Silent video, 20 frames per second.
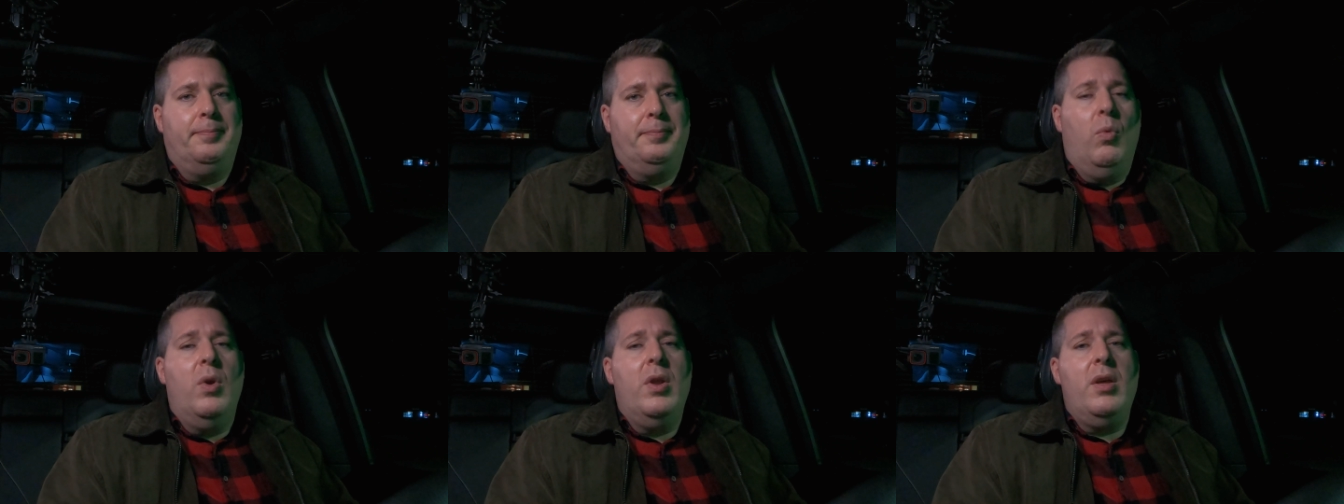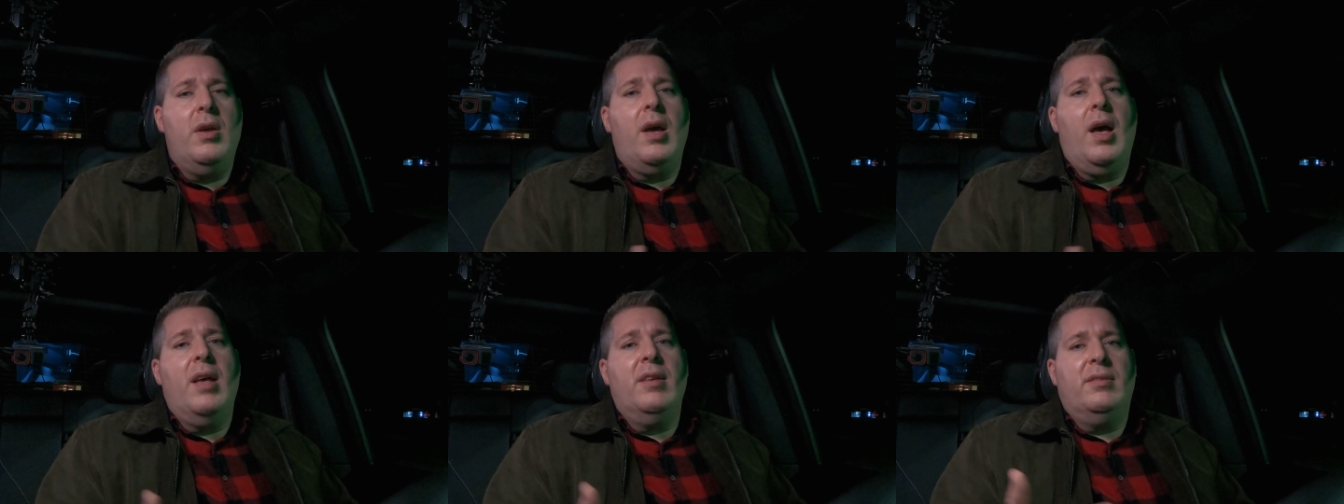What do
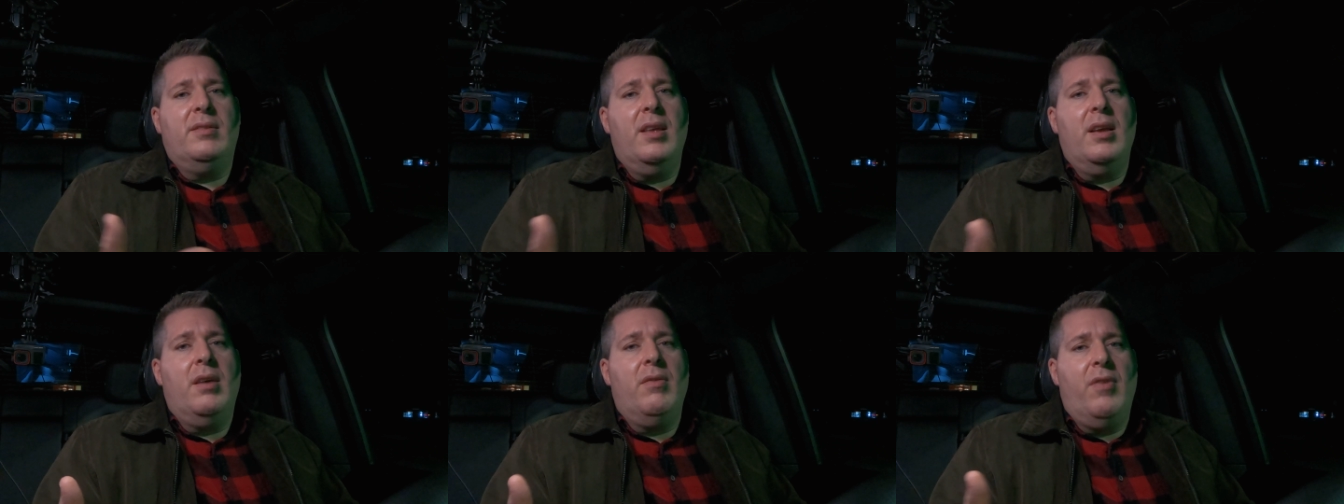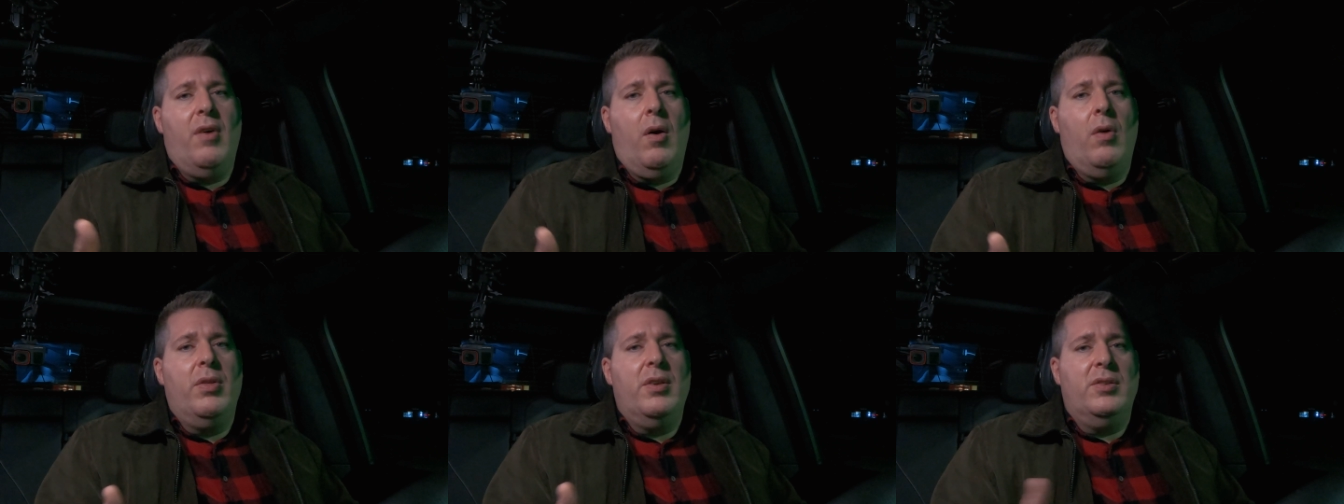you guys think of
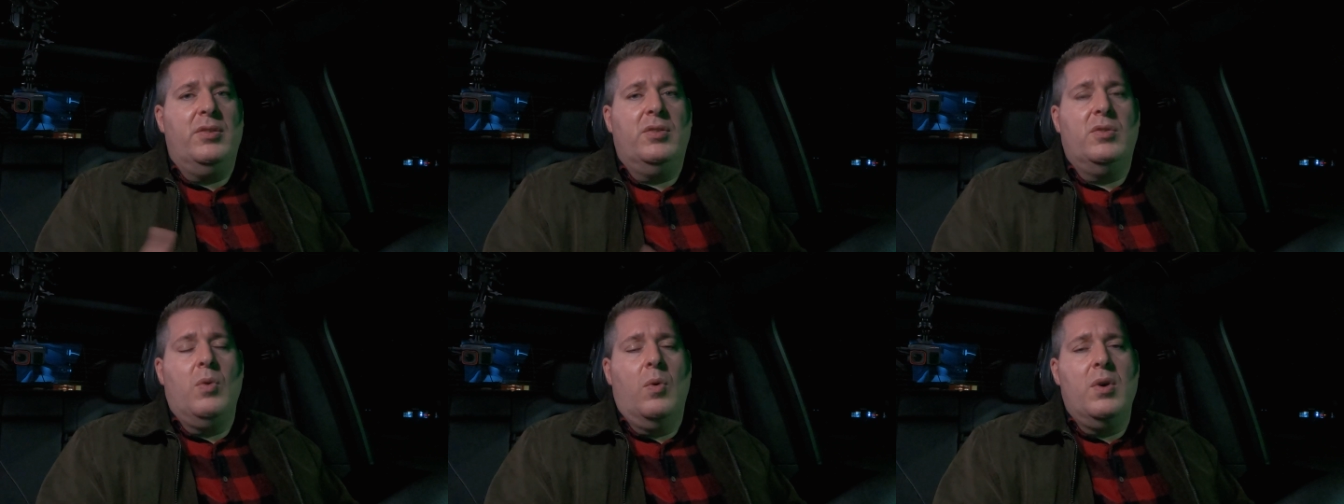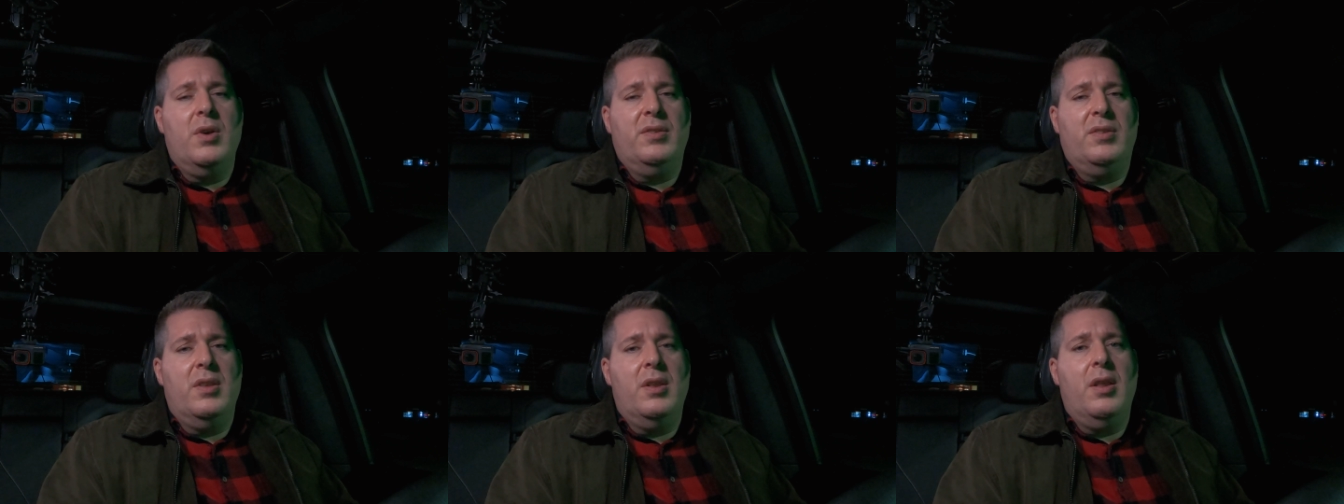all these
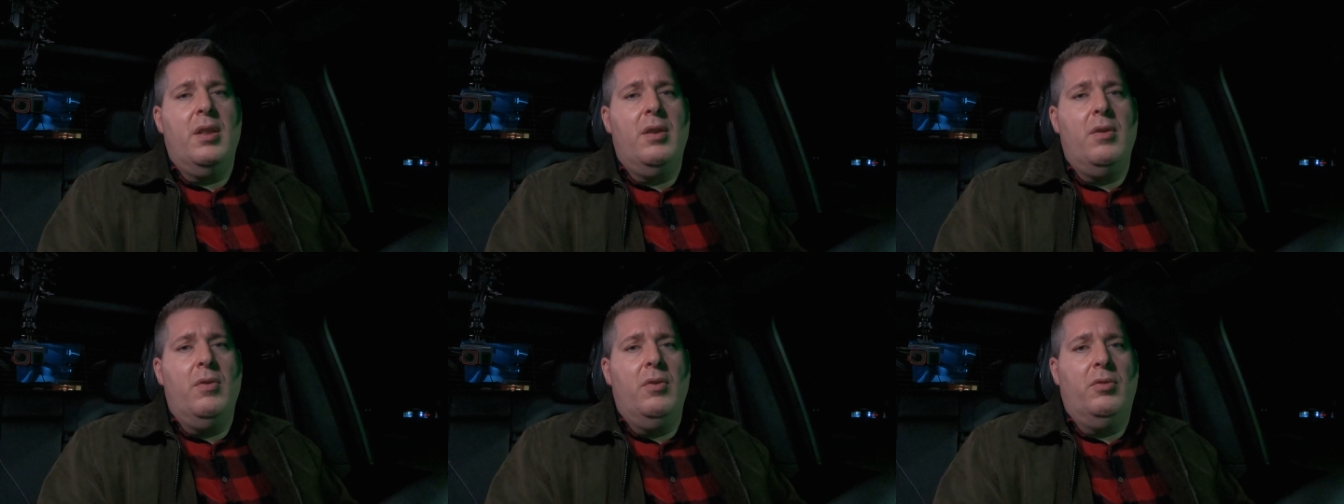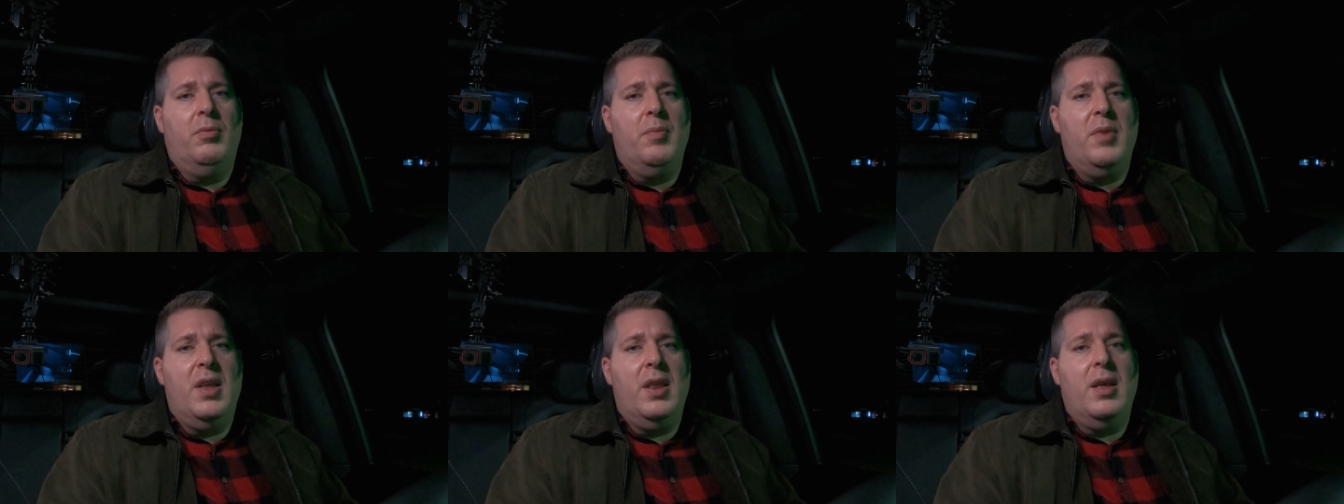stories in the
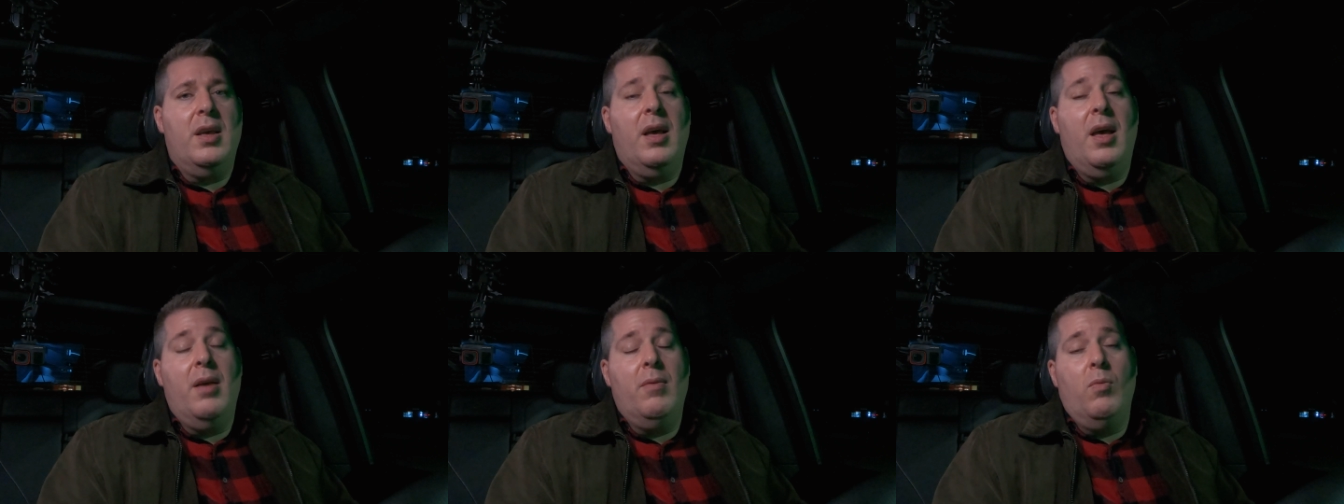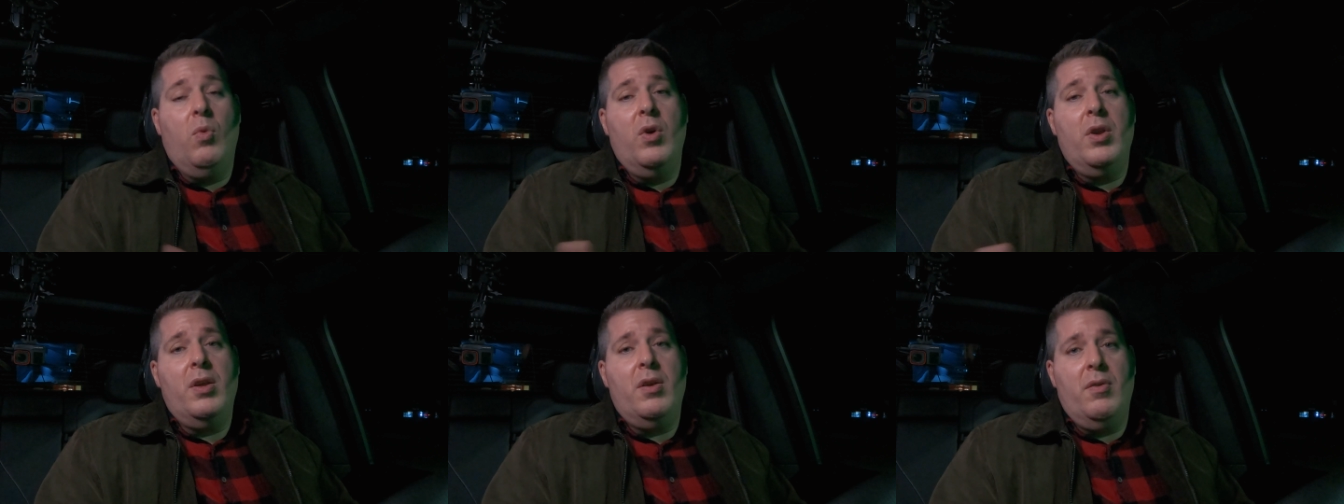news media
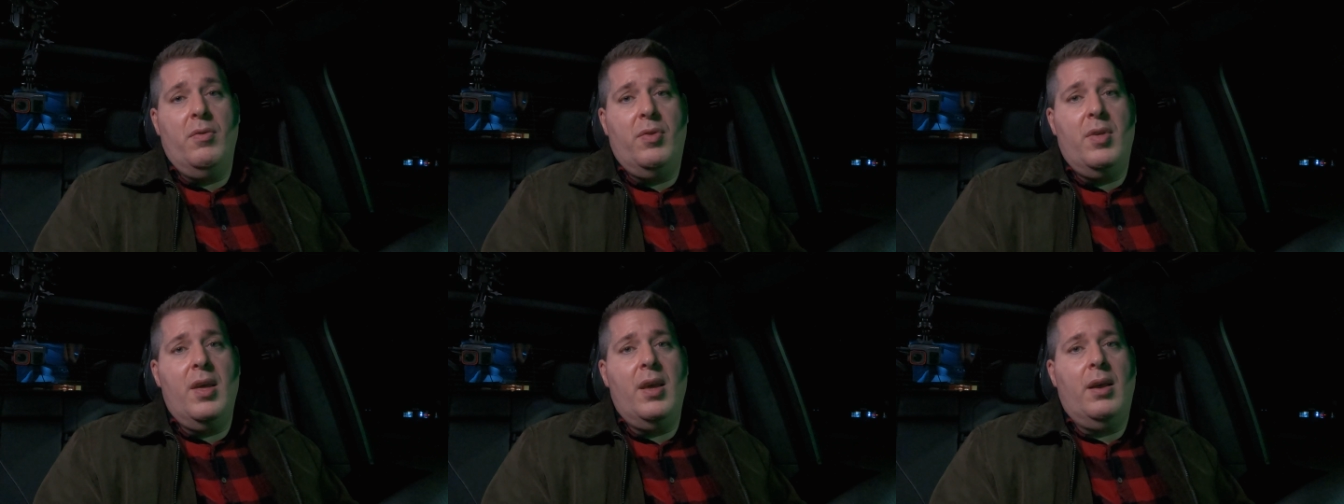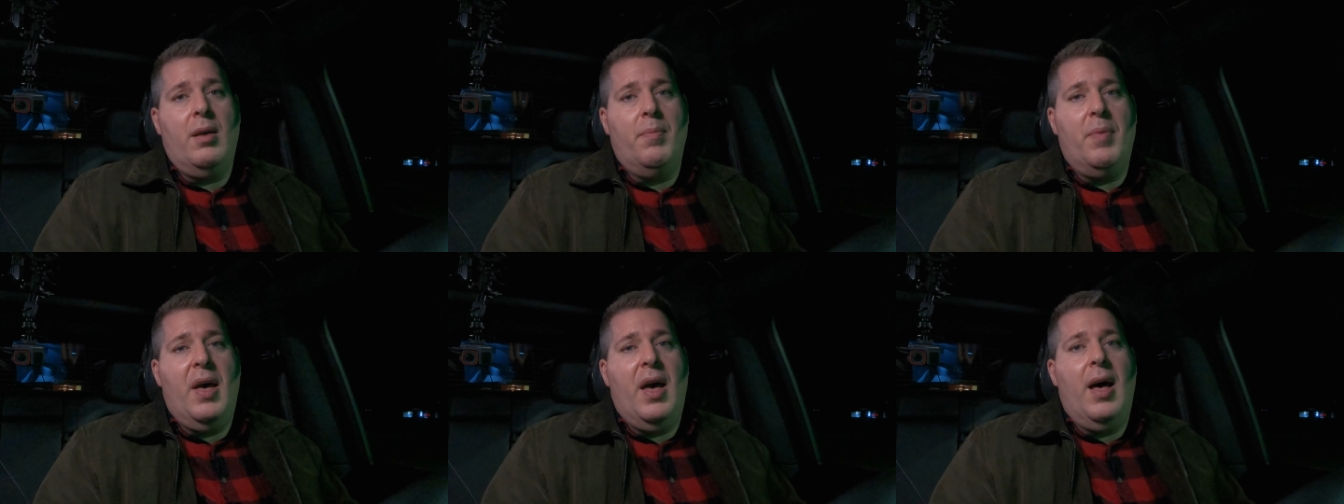and what do you
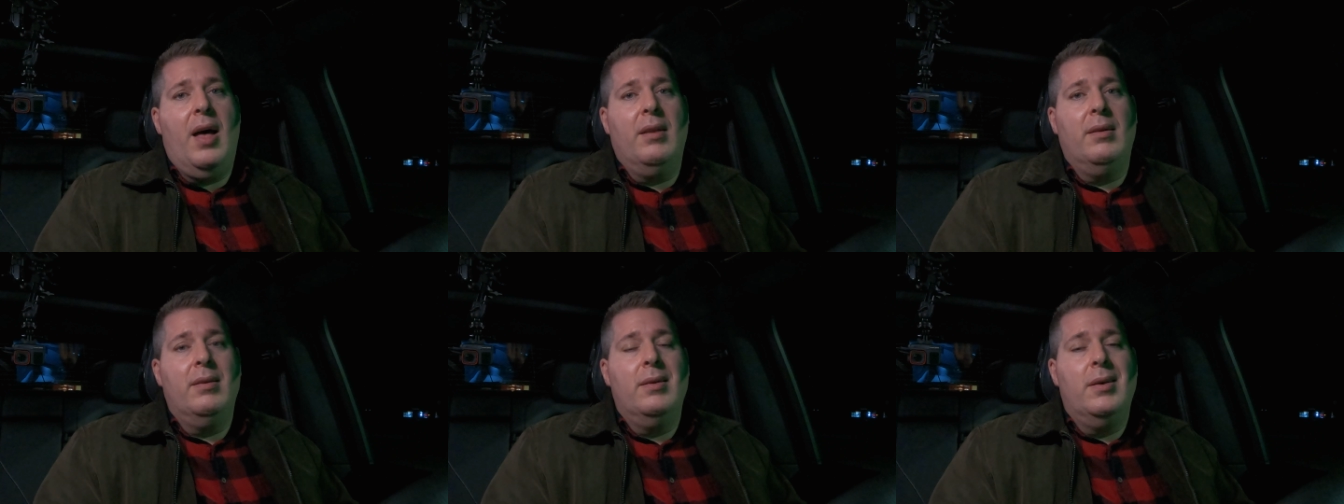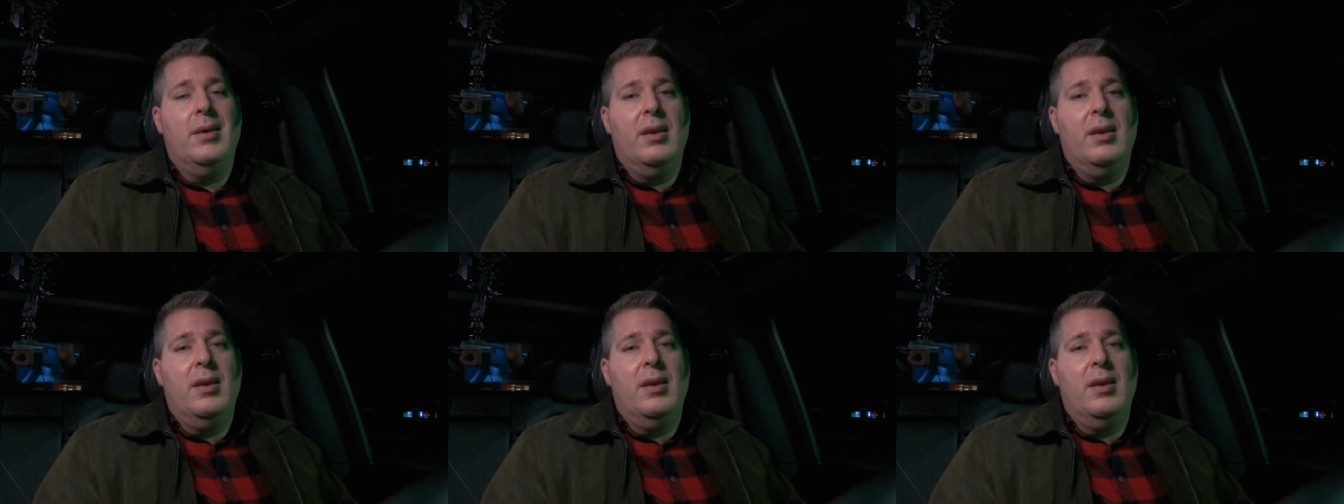think about